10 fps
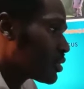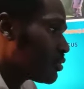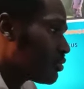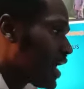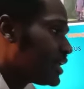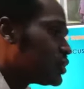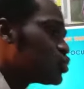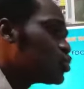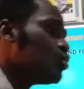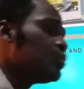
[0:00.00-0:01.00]
Right.
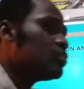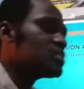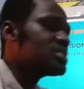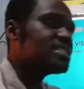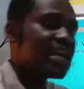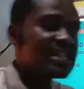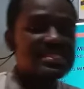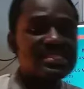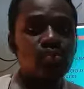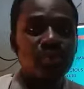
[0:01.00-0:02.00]
So we will start
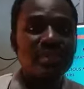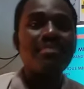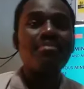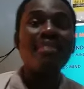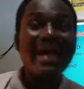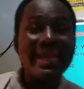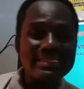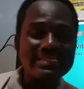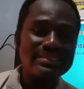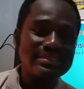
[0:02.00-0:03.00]
with the
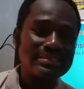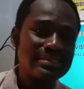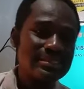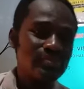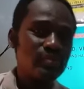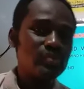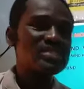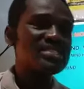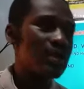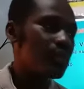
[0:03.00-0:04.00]
mind. We will
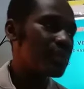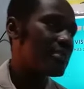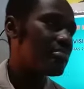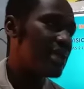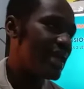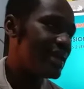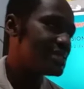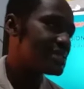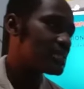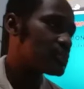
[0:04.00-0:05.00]
start with the
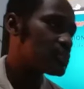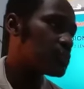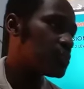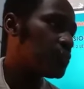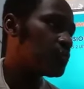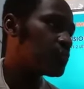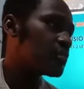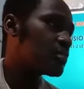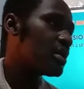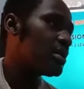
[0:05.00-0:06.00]
mind. So
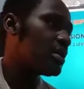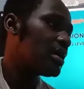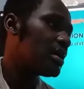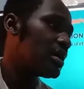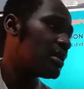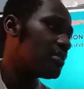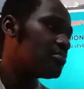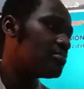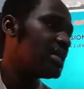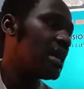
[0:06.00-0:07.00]

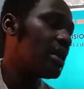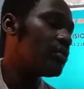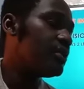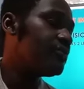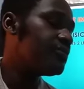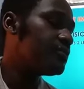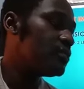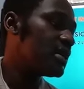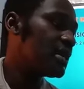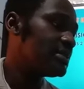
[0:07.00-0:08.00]
um, now, if you
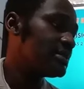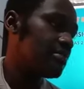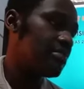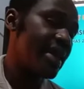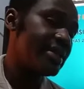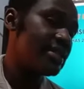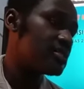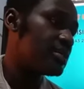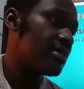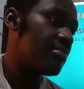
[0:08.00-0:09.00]
look at the mind, they
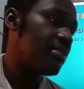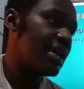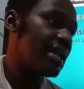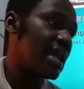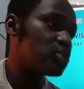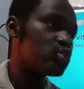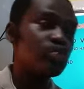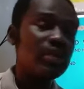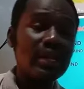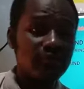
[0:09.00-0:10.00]
say the mind has
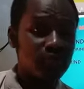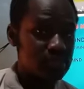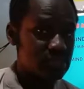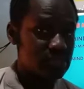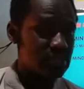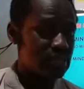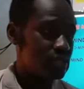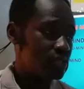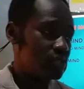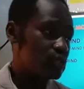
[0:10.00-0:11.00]
two levels.
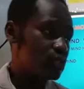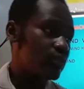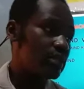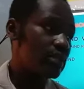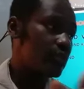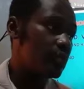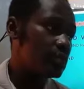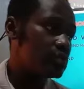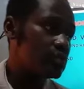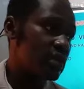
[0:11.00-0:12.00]
So quickly, we
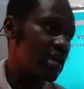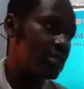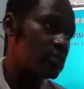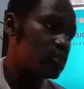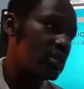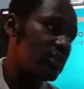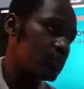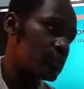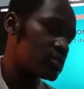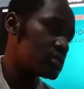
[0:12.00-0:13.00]
want to look at the two
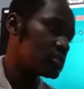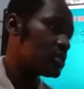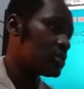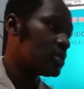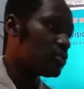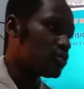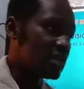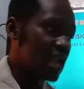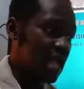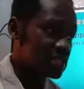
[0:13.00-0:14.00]
levels
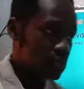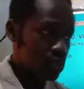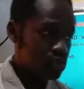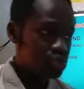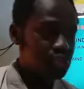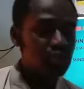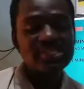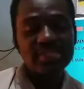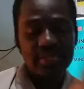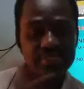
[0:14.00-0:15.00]
known as
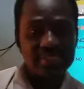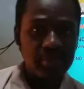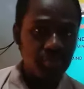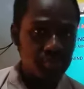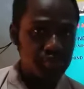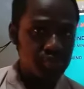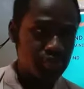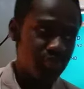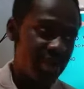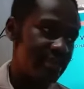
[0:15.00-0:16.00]
conscious and
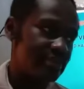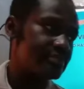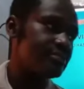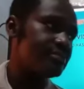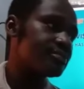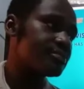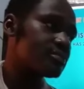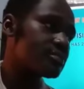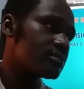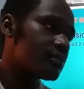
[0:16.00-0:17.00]
subconscious, right?
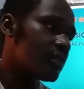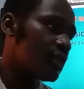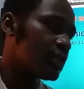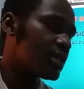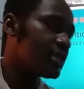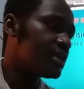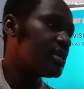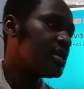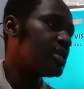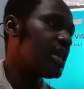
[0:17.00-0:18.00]
Okay,
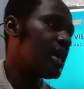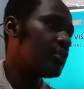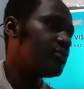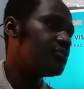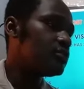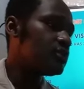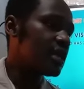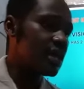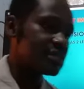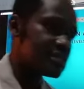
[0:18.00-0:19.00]
now if you look
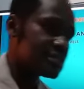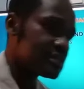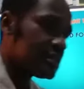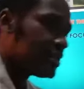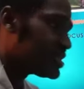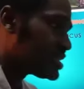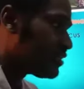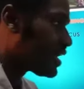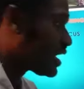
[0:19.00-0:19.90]
at, let me see if